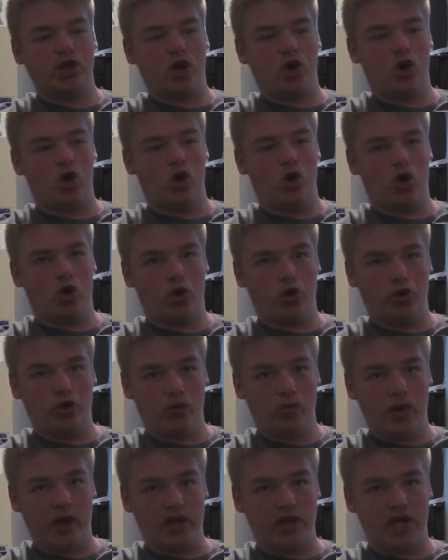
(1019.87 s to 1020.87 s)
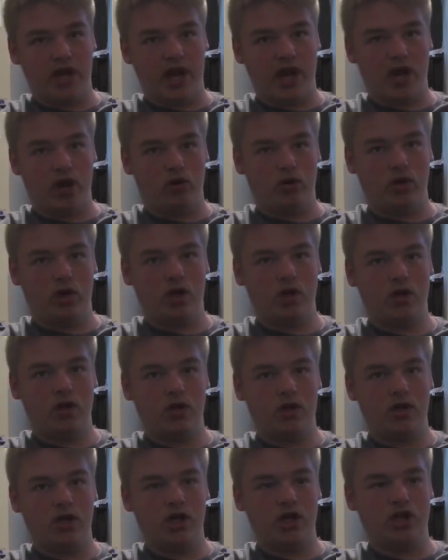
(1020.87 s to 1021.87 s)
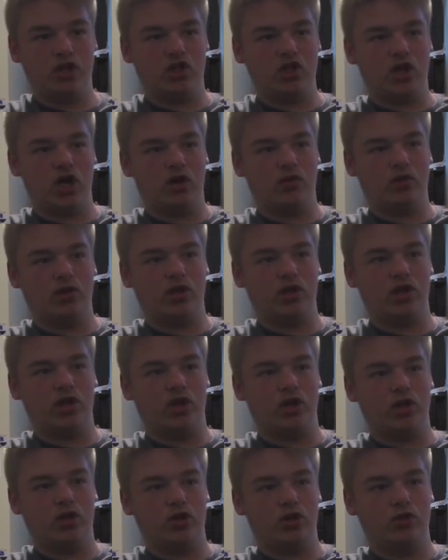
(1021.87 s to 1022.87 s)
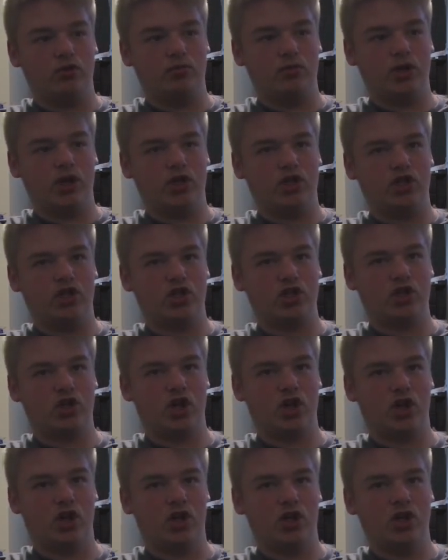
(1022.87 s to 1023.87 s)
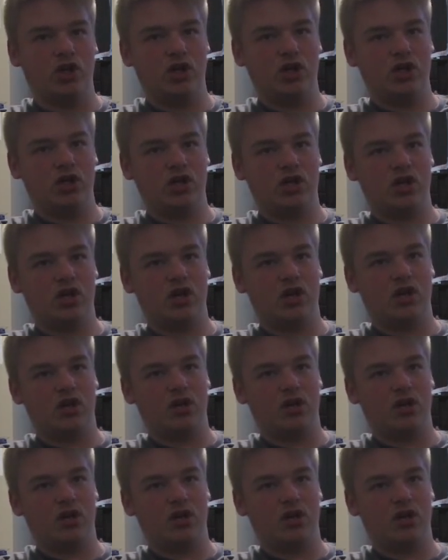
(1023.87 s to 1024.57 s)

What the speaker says: all the way down, it's not really going to do much. It's going to kind of